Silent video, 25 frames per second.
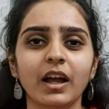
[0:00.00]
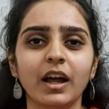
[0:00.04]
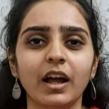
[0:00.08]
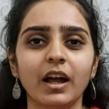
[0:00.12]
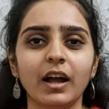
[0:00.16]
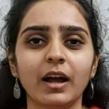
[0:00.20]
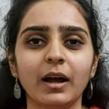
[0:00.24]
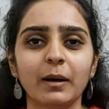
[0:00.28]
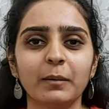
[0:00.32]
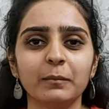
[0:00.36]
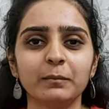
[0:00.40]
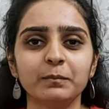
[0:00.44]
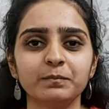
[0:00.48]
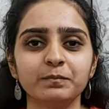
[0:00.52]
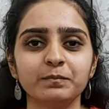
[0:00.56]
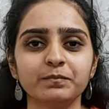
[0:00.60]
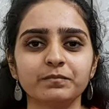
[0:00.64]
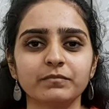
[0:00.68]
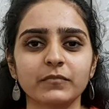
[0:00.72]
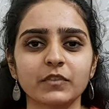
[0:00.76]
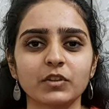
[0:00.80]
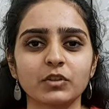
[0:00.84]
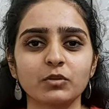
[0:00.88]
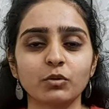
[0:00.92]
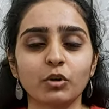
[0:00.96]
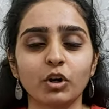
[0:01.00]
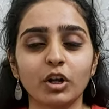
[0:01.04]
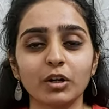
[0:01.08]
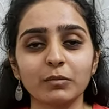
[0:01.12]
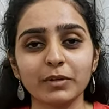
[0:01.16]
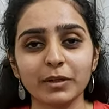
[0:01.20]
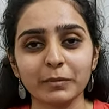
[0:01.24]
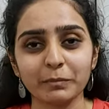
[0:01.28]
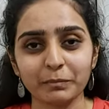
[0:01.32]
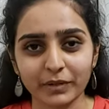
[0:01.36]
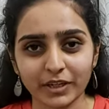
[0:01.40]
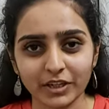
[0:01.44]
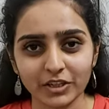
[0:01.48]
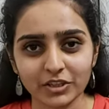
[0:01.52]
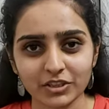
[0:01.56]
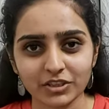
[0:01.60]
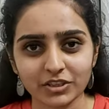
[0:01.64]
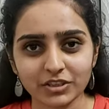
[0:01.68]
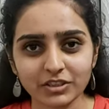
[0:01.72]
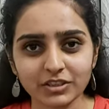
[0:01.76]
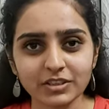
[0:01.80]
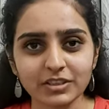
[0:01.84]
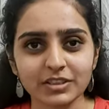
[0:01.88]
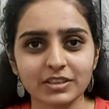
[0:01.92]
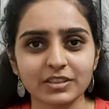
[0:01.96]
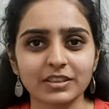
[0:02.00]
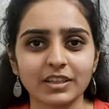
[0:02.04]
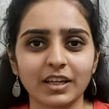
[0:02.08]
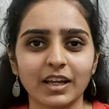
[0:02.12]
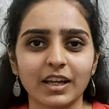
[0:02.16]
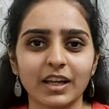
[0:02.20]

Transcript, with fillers: Um, to all my patients,